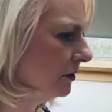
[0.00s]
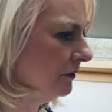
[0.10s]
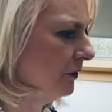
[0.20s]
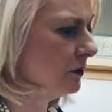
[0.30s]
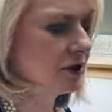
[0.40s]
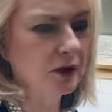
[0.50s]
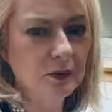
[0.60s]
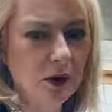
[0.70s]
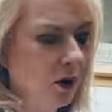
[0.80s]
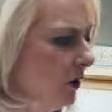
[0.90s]
I've also
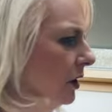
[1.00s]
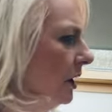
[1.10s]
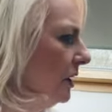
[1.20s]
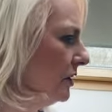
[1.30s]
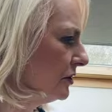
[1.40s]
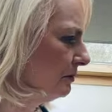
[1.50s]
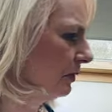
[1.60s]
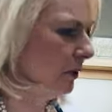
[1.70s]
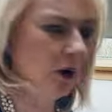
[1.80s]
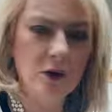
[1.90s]
got
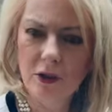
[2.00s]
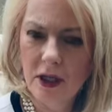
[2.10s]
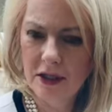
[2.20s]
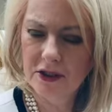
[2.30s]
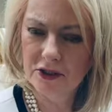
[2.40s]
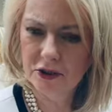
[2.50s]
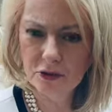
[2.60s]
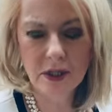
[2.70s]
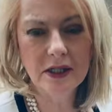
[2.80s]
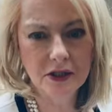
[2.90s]
support online
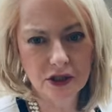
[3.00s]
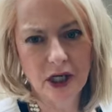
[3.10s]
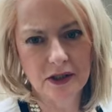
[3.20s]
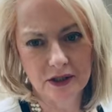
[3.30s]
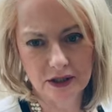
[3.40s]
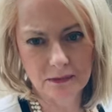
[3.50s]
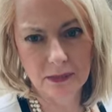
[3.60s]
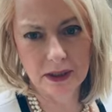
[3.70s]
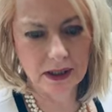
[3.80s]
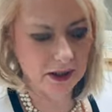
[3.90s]
straight to chat to
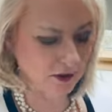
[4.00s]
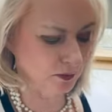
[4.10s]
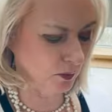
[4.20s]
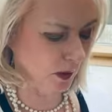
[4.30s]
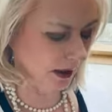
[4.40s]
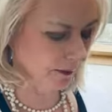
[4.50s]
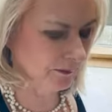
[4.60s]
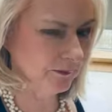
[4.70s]
somebody as well.